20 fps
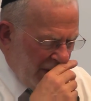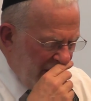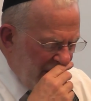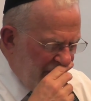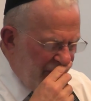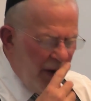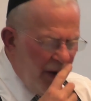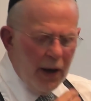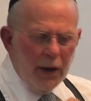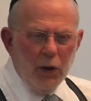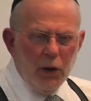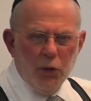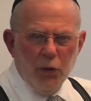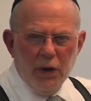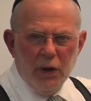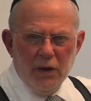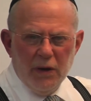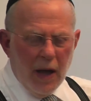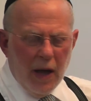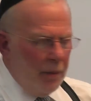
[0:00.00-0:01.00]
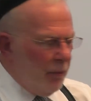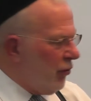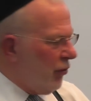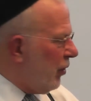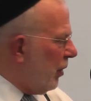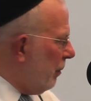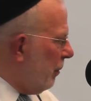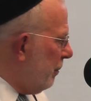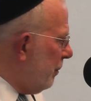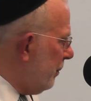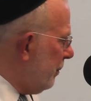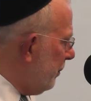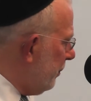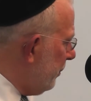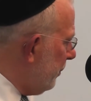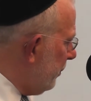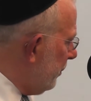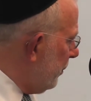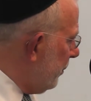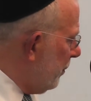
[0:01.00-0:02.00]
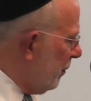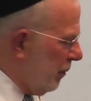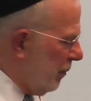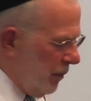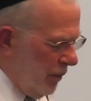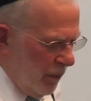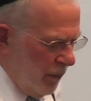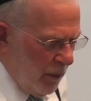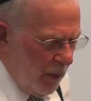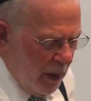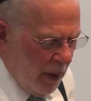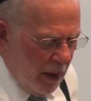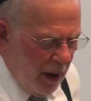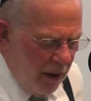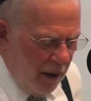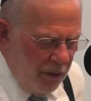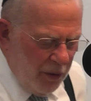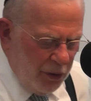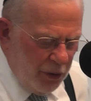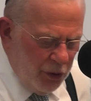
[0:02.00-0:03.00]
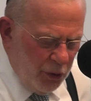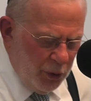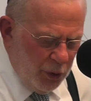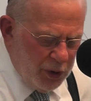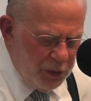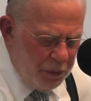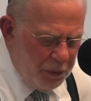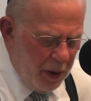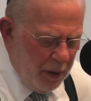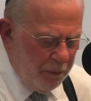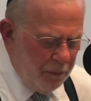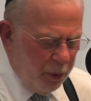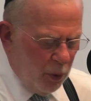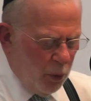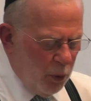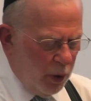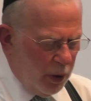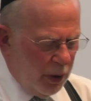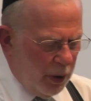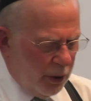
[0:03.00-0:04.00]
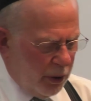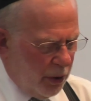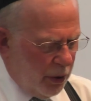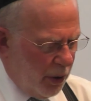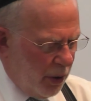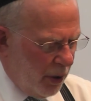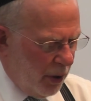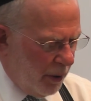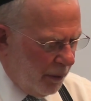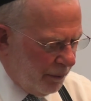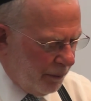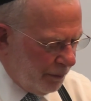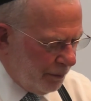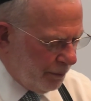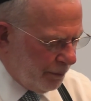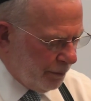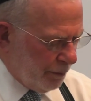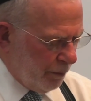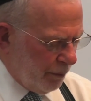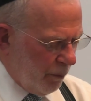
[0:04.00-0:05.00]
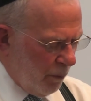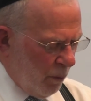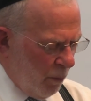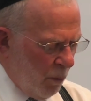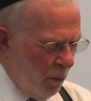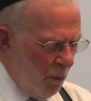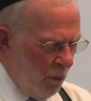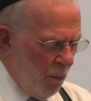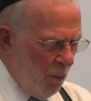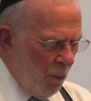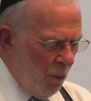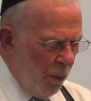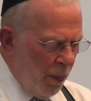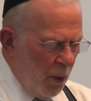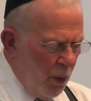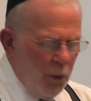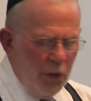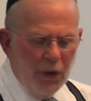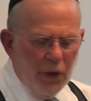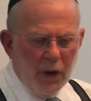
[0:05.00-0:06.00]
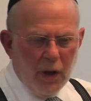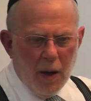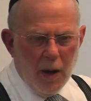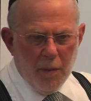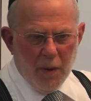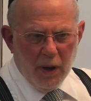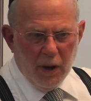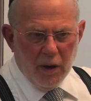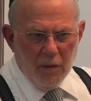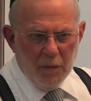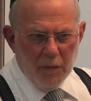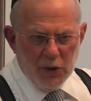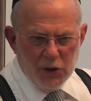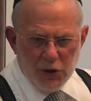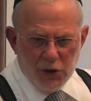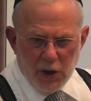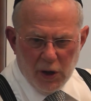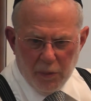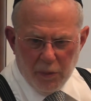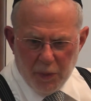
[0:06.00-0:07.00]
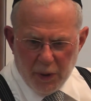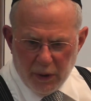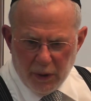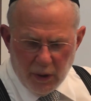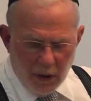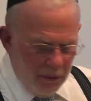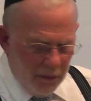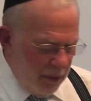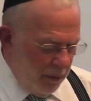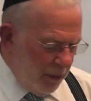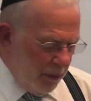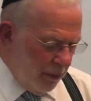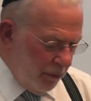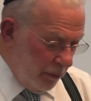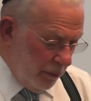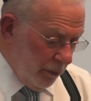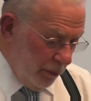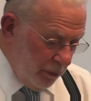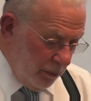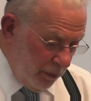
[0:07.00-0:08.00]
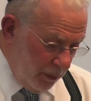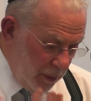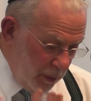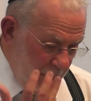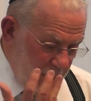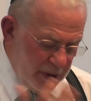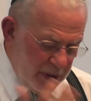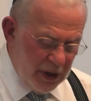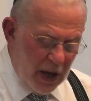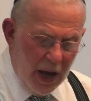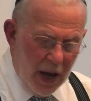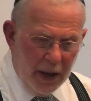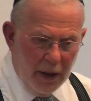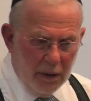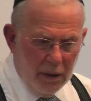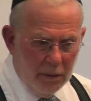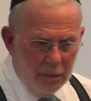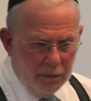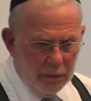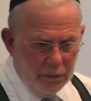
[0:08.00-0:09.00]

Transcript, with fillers: the final redemption of the Jewish people will occur with the coming of Mashiach ben David the Messiah,